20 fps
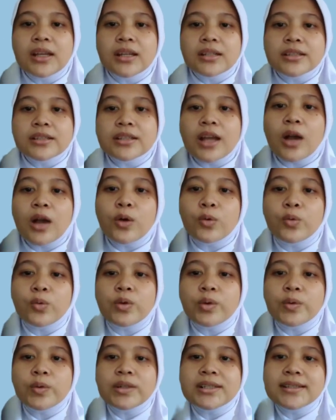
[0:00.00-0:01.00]
Now
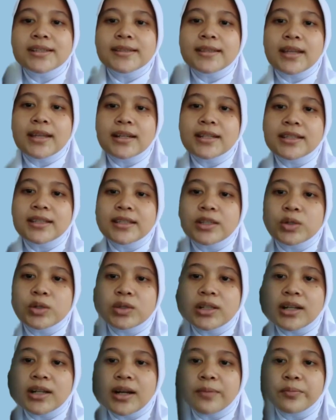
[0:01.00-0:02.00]
we will study
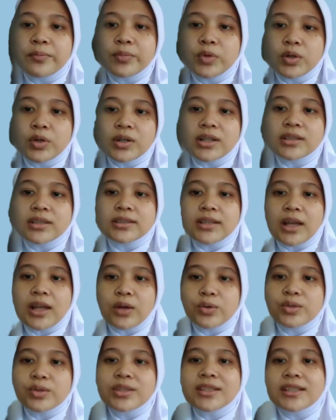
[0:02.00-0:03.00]
singular and plural
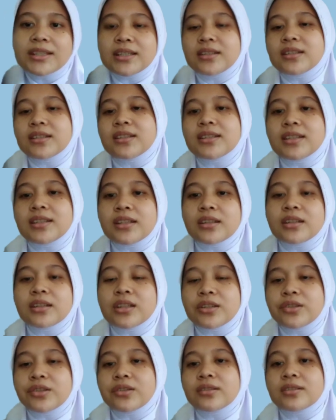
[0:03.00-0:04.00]
nouns in
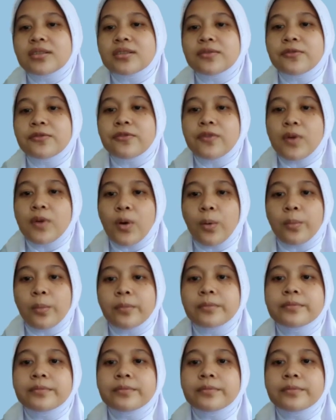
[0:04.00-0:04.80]
sentence form.